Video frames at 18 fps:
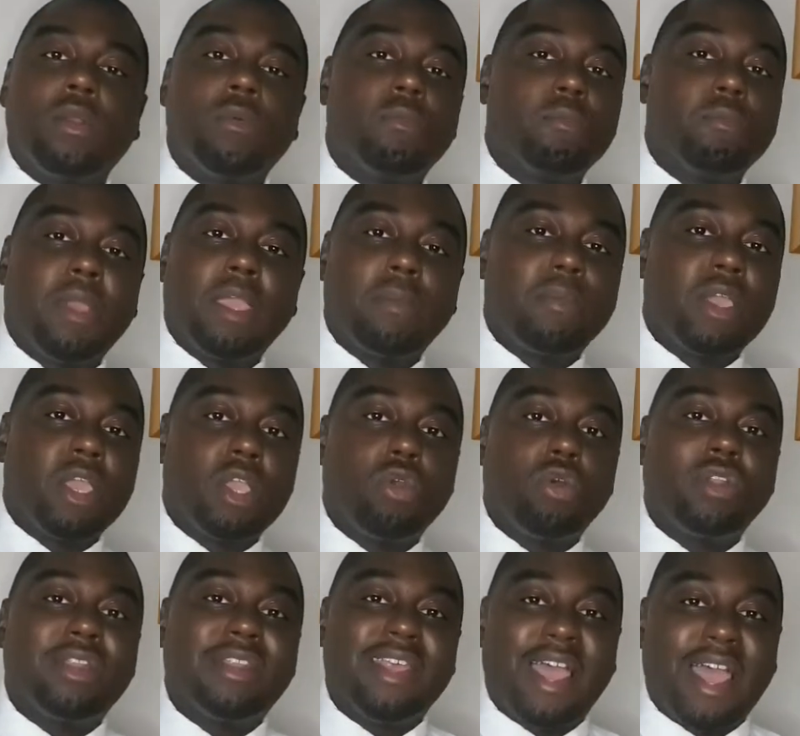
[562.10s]
maybe your
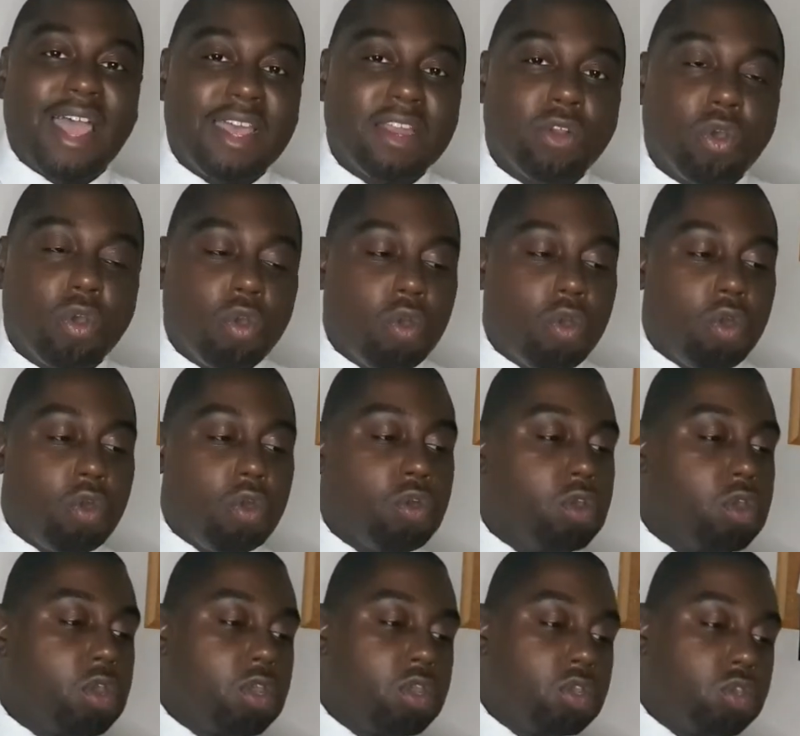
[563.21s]
dad or
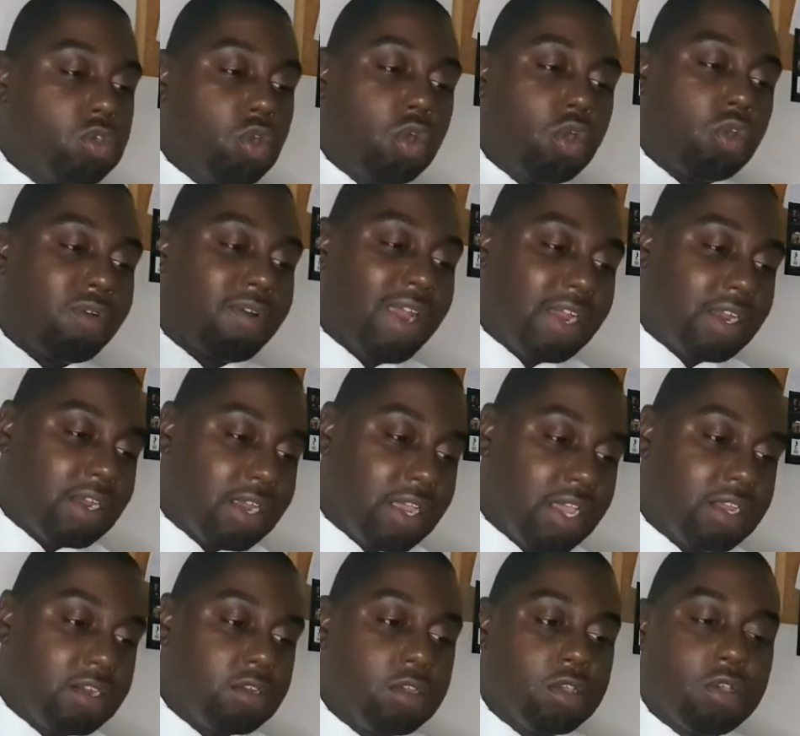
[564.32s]
your
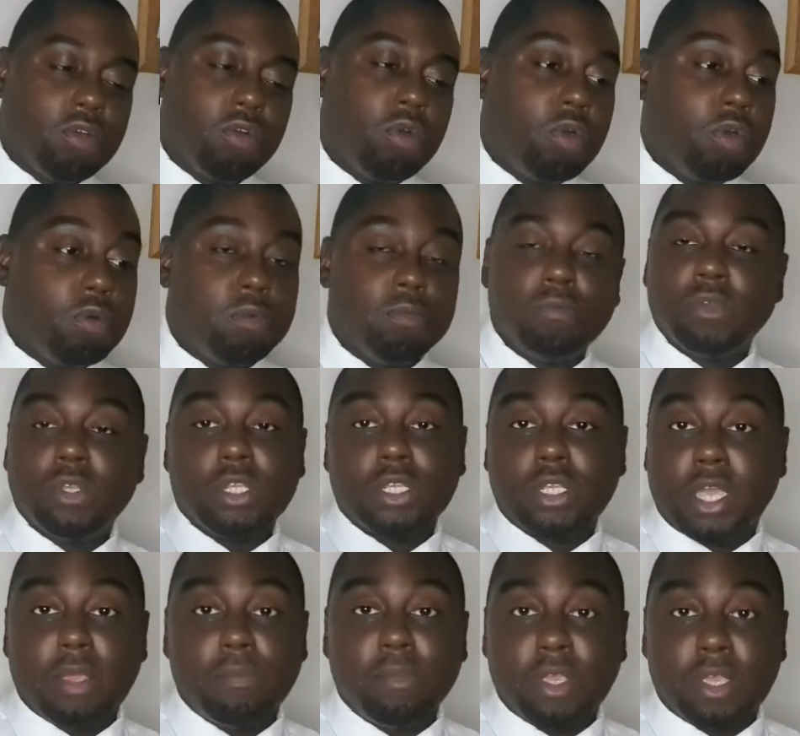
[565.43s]
granddad or,
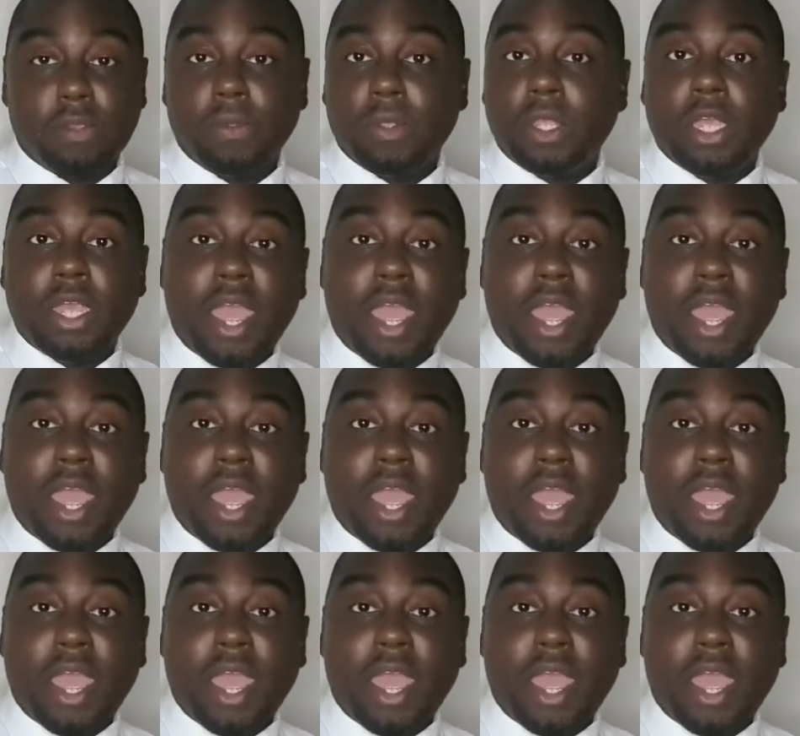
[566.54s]
get me?